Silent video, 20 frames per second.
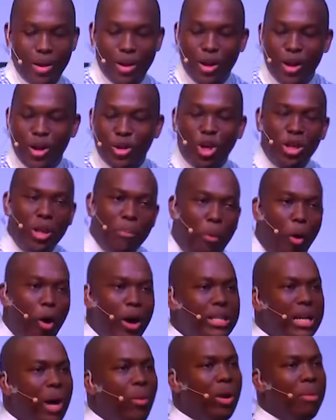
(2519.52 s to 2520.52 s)
So the
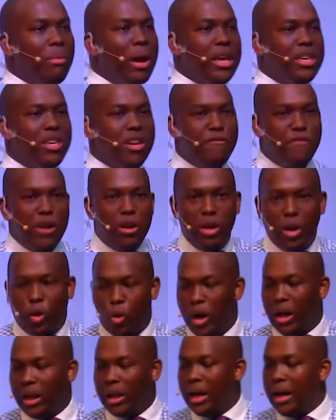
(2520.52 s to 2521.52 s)
point I want to make here very
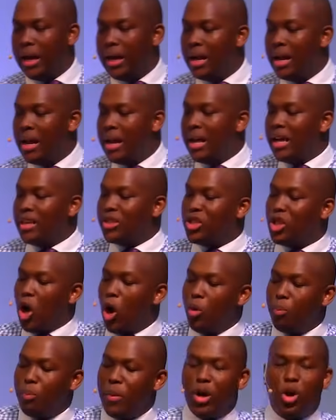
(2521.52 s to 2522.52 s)
quickly is
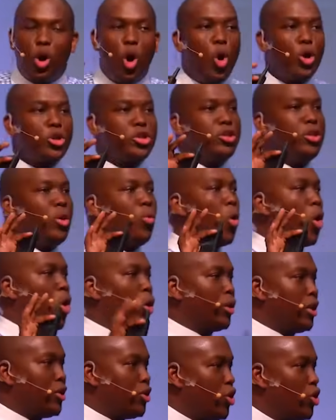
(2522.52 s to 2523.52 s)
don't be caught in the
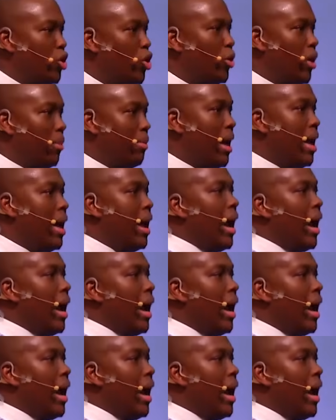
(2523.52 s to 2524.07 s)
world as you knew them.